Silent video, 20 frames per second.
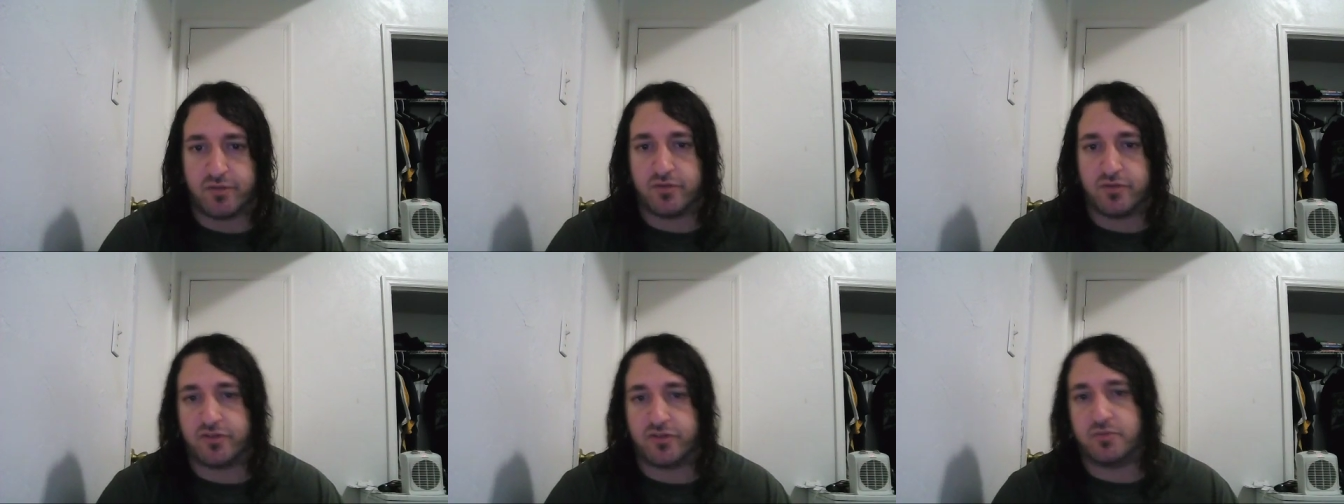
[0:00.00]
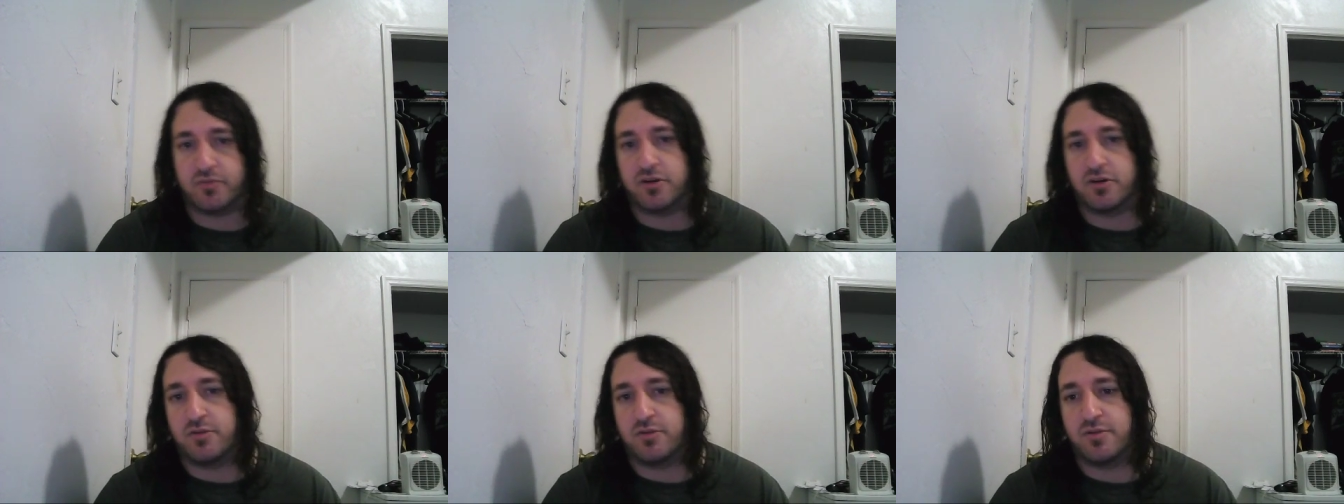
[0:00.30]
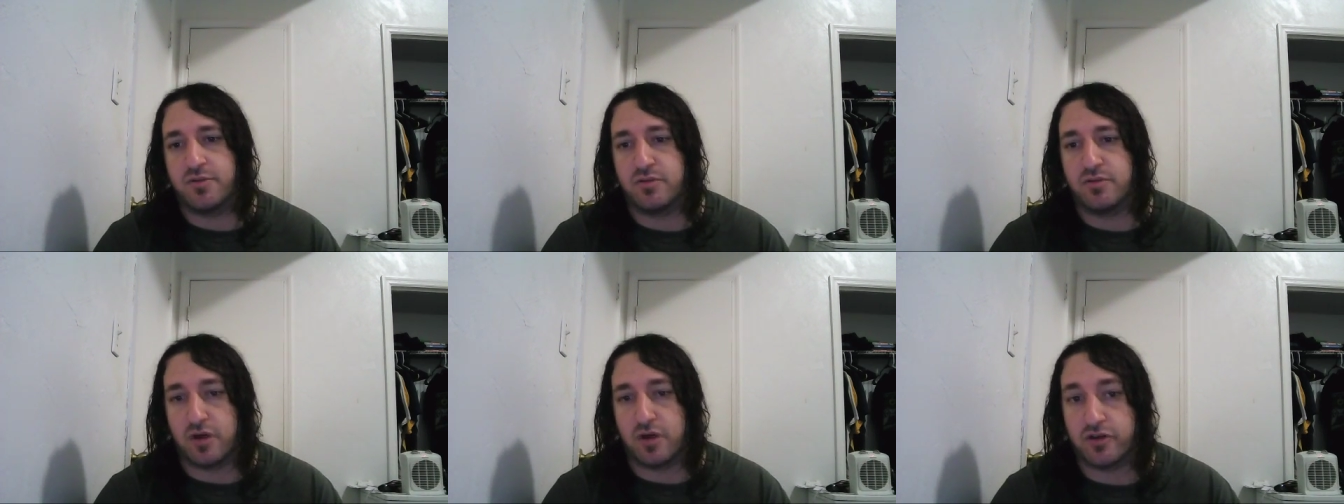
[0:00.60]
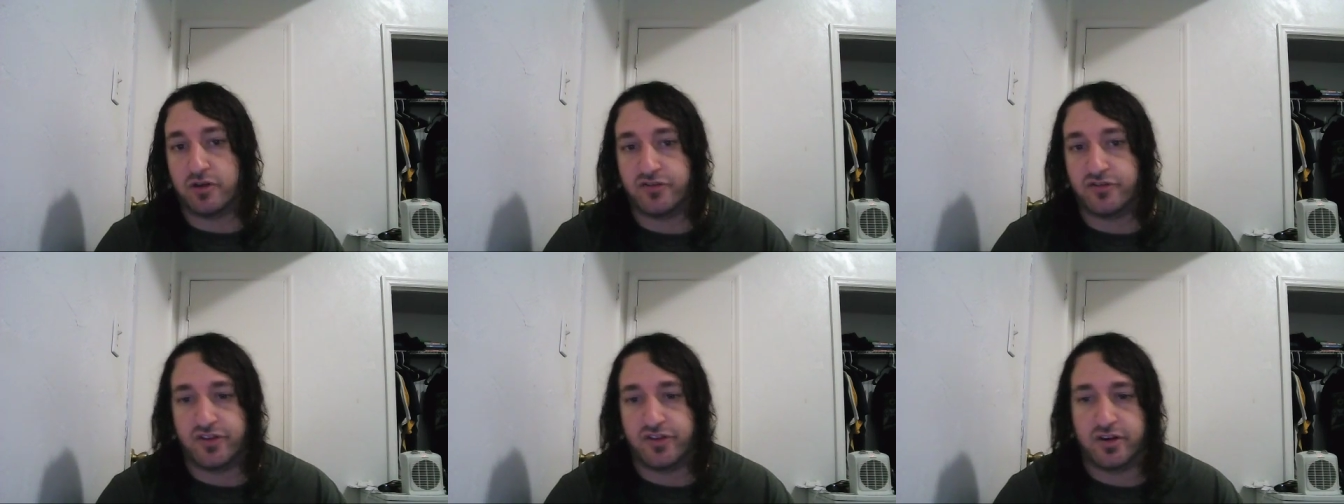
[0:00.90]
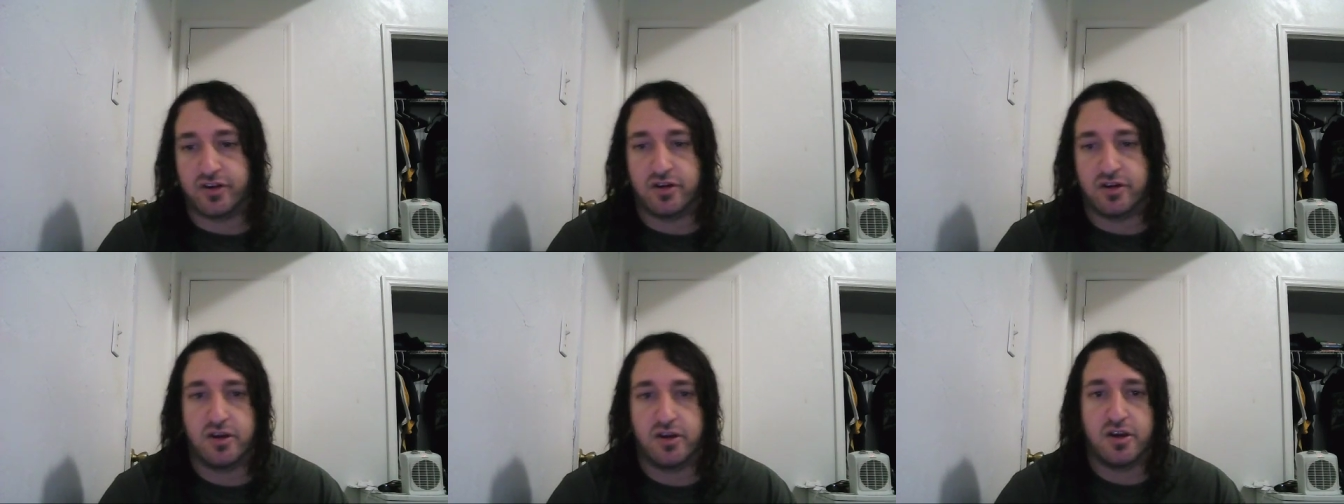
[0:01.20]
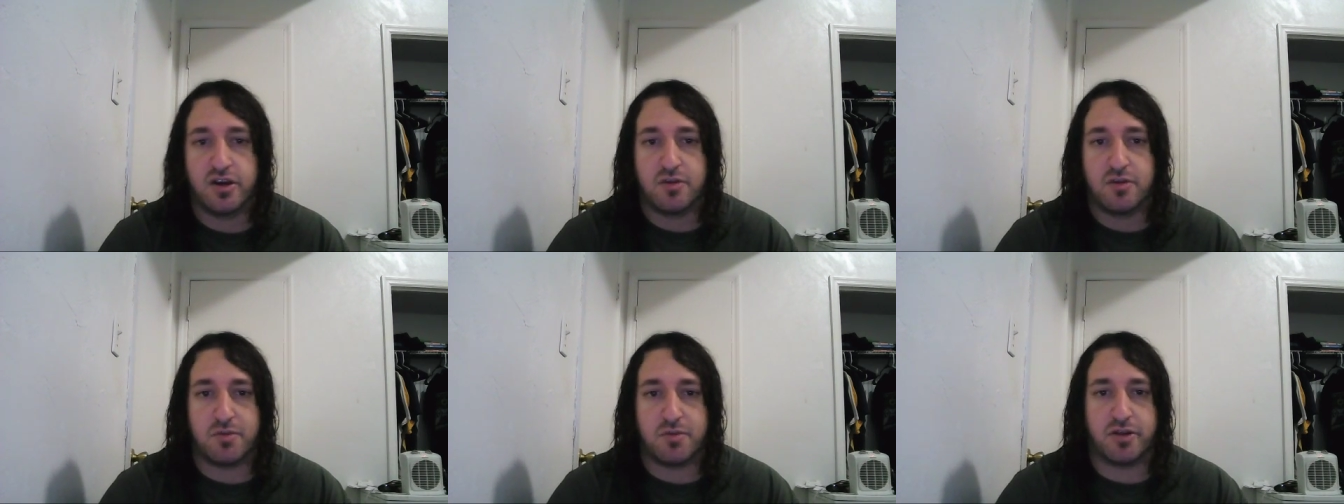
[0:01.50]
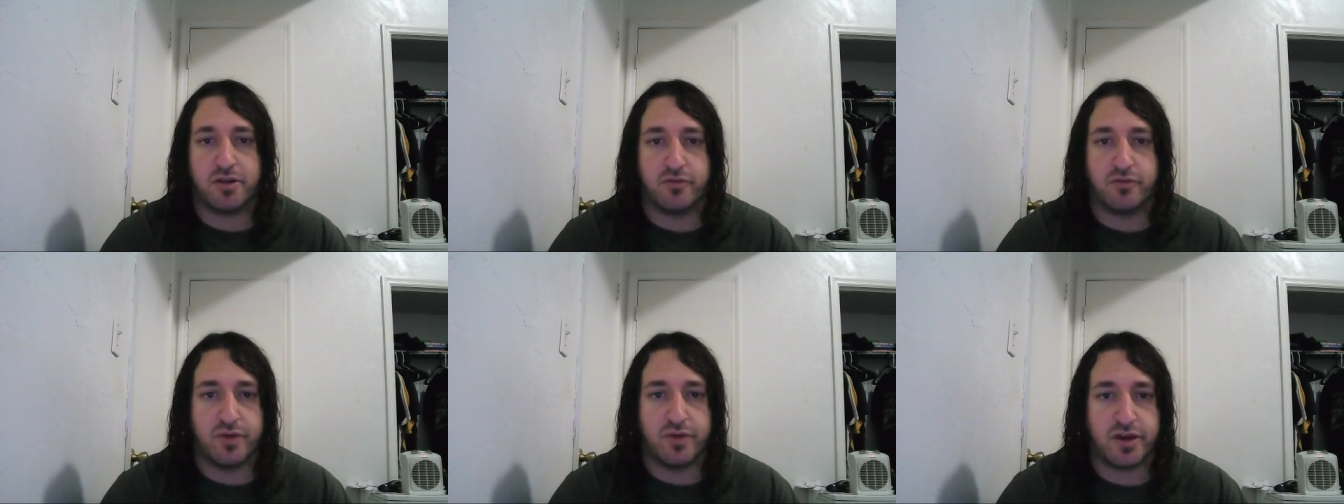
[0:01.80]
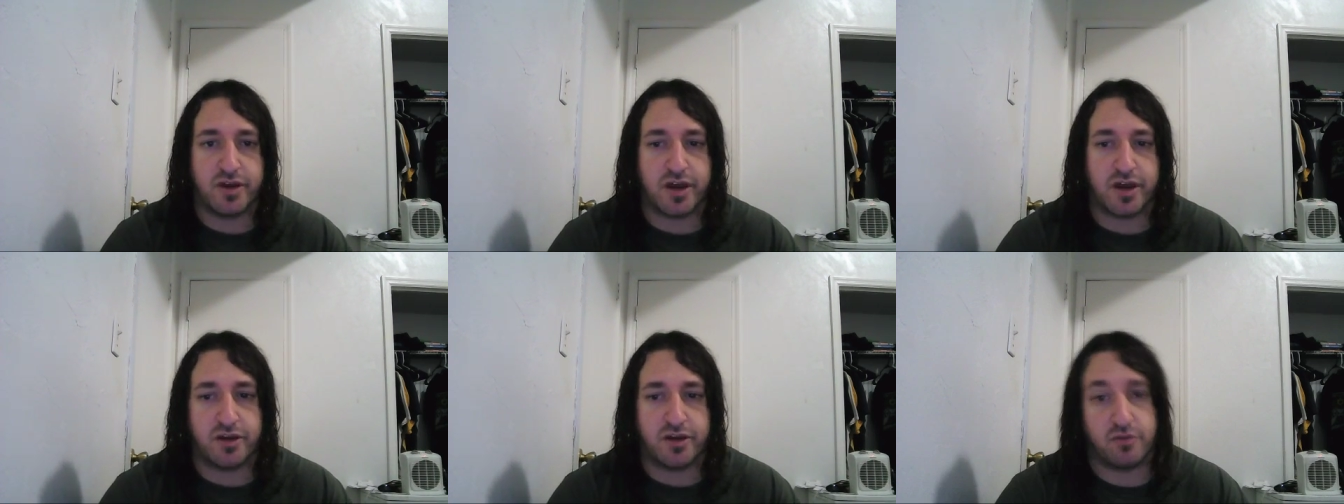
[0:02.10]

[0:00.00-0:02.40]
which I'm gonna be launching by the weekend.